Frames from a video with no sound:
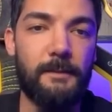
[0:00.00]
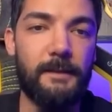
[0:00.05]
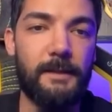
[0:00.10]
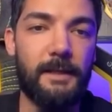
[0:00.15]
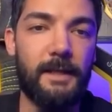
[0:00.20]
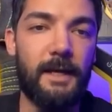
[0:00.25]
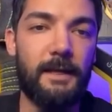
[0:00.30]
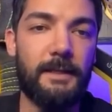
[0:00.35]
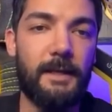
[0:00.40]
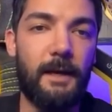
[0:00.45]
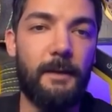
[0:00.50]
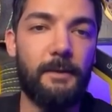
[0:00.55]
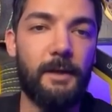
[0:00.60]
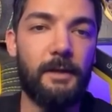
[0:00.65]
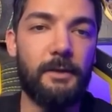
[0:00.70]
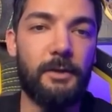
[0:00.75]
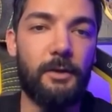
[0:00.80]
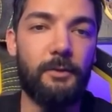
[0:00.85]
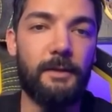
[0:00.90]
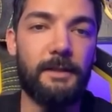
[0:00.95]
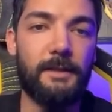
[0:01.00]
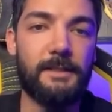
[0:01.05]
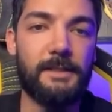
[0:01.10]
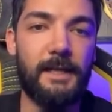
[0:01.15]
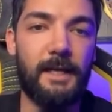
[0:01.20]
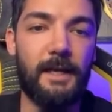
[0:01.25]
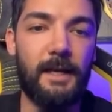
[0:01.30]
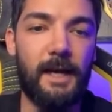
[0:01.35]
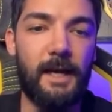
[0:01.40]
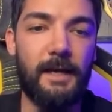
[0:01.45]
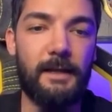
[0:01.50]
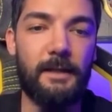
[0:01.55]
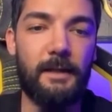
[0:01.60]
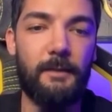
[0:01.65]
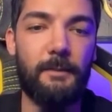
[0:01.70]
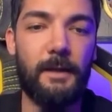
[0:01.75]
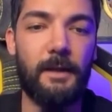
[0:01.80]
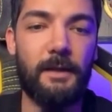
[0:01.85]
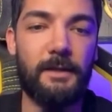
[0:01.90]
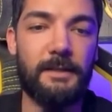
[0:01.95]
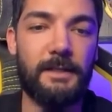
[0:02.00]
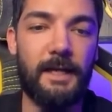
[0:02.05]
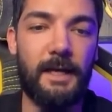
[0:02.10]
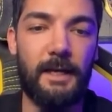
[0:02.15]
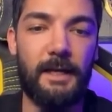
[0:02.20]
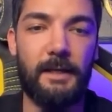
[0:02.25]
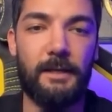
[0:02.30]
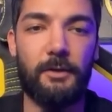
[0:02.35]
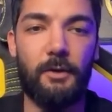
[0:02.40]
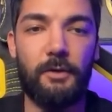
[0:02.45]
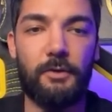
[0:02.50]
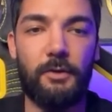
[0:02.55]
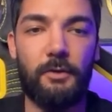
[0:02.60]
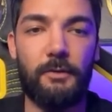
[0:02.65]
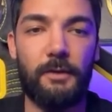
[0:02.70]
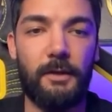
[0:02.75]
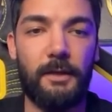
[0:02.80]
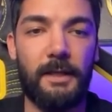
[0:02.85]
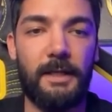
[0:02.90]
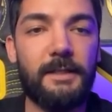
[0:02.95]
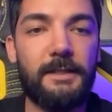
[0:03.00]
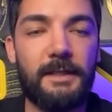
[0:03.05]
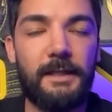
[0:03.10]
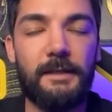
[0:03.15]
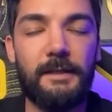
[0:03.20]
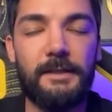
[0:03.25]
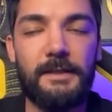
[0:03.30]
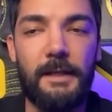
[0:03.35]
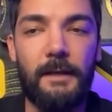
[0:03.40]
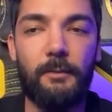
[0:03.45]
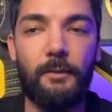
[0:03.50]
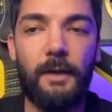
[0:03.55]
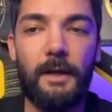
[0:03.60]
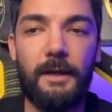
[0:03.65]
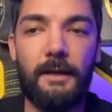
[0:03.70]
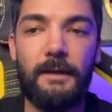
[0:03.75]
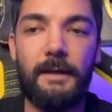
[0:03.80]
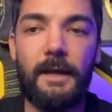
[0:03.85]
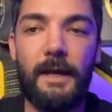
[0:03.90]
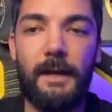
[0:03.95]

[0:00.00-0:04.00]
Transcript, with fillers: Yes, I'm not showing the sale either, because selling is also very easy in the same way.